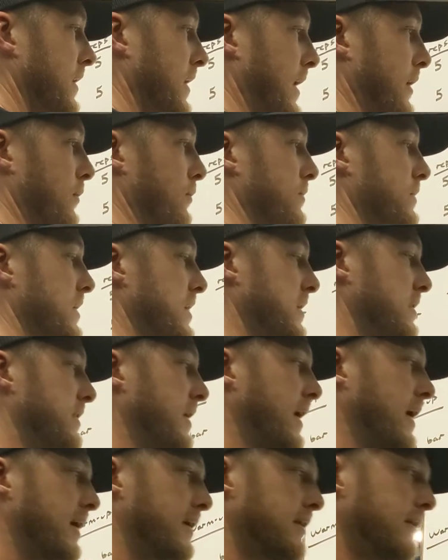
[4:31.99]
I don't
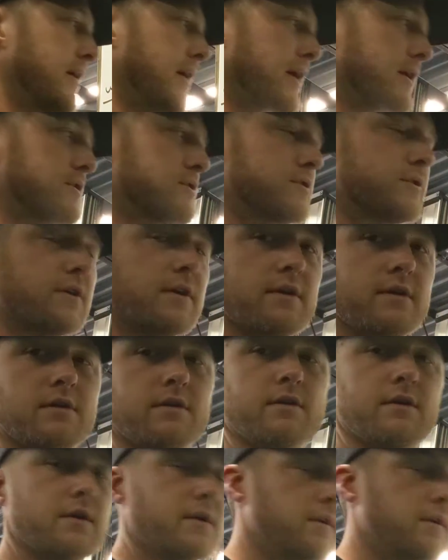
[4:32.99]
need that extra